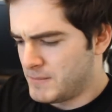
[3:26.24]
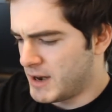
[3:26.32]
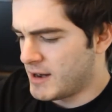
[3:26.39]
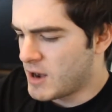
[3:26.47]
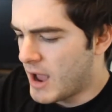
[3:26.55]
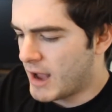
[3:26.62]

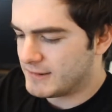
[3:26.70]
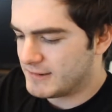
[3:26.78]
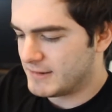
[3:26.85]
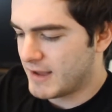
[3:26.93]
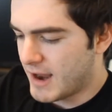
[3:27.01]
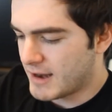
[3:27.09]
But I
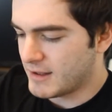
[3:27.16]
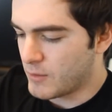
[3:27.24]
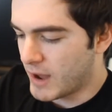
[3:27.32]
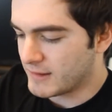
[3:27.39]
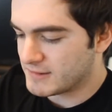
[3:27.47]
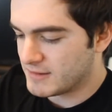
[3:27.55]
knocked
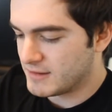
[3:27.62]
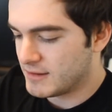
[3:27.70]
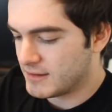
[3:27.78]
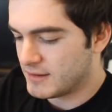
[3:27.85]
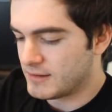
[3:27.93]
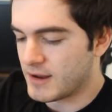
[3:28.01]
anyways.
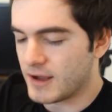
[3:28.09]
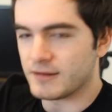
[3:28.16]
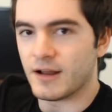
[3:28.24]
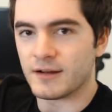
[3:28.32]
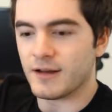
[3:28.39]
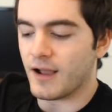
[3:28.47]

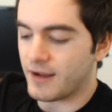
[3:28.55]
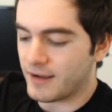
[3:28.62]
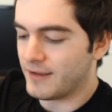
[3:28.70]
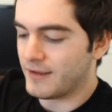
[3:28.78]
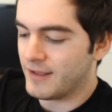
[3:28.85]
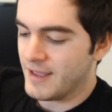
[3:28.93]
Knock, knock,
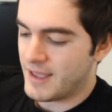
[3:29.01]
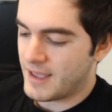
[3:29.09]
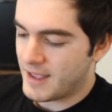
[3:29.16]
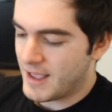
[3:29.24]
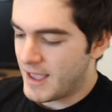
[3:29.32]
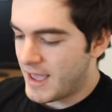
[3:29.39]
knock.
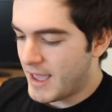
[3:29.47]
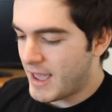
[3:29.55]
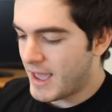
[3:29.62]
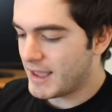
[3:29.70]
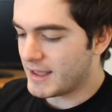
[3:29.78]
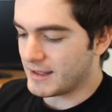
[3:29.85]

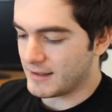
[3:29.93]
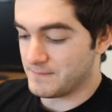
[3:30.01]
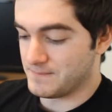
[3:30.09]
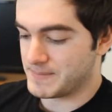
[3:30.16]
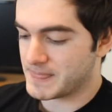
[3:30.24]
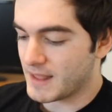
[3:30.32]
Hey,
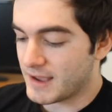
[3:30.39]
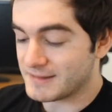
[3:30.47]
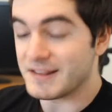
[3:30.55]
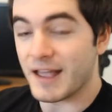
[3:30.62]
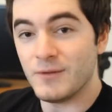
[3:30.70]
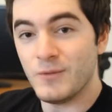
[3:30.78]
I
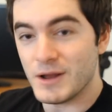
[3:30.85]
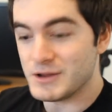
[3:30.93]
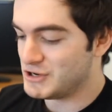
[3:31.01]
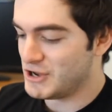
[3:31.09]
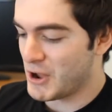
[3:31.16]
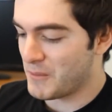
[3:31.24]
said
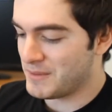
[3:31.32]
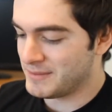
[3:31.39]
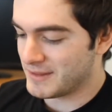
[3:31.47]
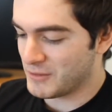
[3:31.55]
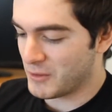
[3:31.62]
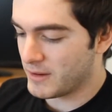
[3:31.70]
when she
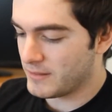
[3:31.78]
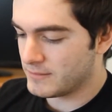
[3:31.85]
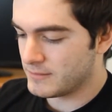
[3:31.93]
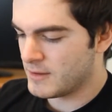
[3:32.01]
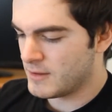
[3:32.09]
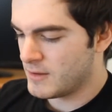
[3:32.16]
opened the
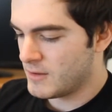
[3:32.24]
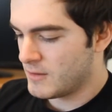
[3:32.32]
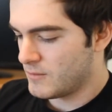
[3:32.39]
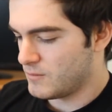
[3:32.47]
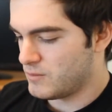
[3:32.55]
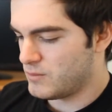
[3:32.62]
door.
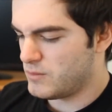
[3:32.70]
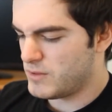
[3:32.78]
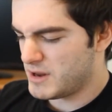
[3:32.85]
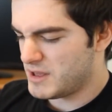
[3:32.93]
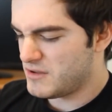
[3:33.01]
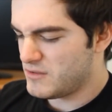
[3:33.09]

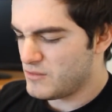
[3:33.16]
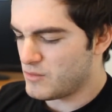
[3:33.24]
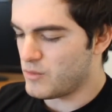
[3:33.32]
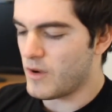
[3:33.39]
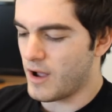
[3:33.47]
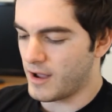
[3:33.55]
What do you
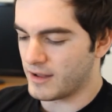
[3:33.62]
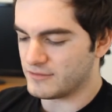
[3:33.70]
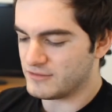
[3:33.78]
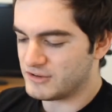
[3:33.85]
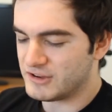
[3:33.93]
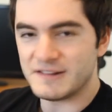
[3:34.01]
want?
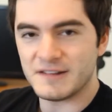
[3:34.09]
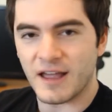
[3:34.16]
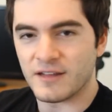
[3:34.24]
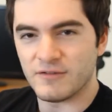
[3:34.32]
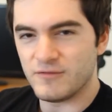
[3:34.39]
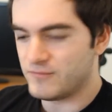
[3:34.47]
She
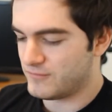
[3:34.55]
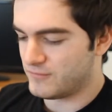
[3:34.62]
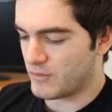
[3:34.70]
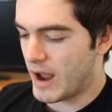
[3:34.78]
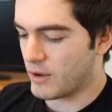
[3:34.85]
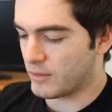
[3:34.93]
said,
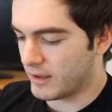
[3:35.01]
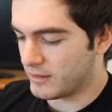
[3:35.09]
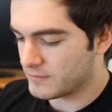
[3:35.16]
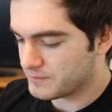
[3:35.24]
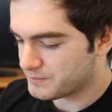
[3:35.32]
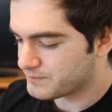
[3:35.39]

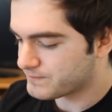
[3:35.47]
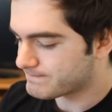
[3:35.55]
frowning.